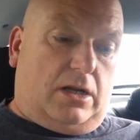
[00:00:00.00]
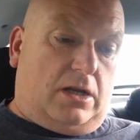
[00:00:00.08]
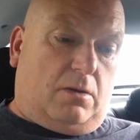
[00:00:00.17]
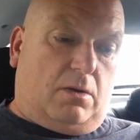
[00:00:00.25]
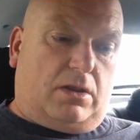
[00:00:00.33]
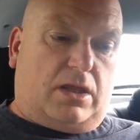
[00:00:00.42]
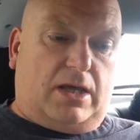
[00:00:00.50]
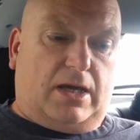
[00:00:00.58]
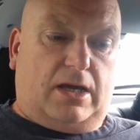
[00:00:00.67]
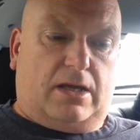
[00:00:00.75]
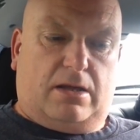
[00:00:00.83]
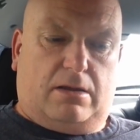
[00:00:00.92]
Now, one
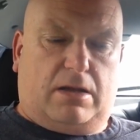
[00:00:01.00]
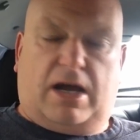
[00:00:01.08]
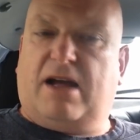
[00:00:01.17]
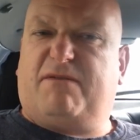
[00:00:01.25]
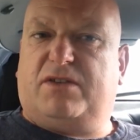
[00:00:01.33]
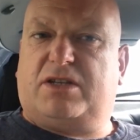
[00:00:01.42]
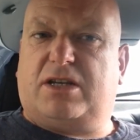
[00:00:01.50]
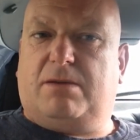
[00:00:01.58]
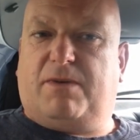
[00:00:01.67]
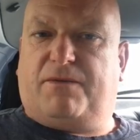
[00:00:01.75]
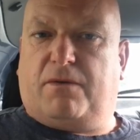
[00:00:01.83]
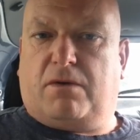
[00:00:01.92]
thing that I haven't
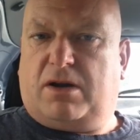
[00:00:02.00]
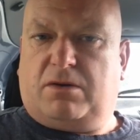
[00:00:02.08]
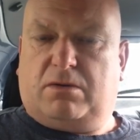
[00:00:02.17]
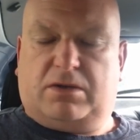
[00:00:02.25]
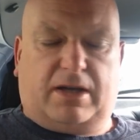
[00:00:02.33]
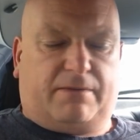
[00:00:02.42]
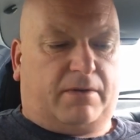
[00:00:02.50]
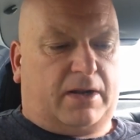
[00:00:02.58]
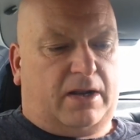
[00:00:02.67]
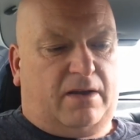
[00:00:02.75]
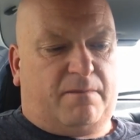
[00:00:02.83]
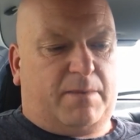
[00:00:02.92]
seen before, I don't have on
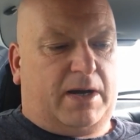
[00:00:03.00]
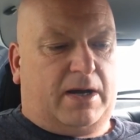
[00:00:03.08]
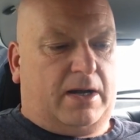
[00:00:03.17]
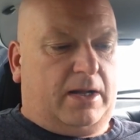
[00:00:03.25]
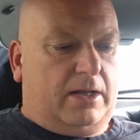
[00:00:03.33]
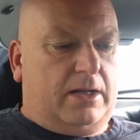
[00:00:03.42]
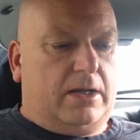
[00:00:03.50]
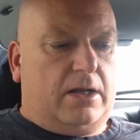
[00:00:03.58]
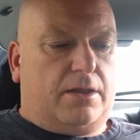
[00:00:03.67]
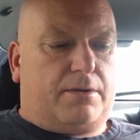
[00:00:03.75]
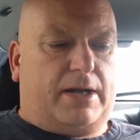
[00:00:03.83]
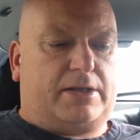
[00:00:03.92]
any of my
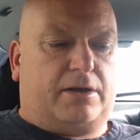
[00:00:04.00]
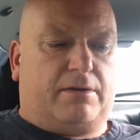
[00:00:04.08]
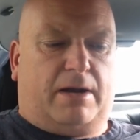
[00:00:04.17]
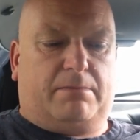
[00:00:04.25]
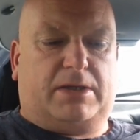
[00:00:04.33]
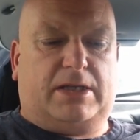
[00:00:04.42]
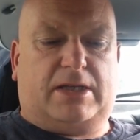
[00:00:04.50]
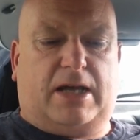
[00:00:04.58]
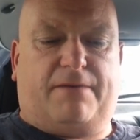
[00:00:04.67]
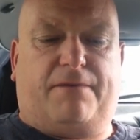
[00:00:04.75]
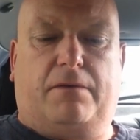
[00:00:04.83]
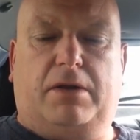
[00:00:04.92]
threatograms, is
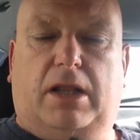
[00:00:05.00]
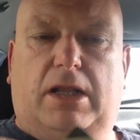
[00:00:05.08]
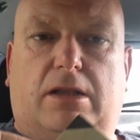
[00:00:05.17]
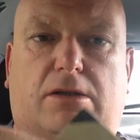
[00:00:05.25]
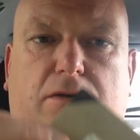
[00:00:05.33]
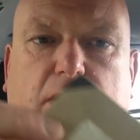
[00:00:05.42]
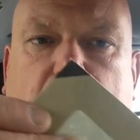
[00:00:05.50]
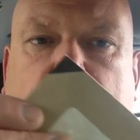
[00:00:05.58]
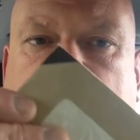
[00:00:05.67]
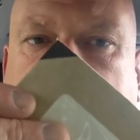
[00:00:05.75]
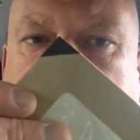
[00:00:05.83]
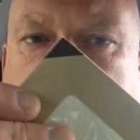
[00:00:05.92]
that funny little
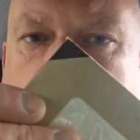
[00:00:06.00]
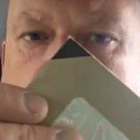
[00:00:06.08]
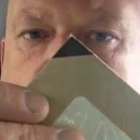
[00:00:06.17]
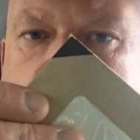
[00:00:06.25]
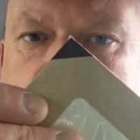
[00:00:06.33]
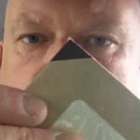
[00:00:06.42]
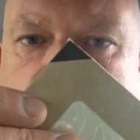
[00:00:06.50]
triangle there.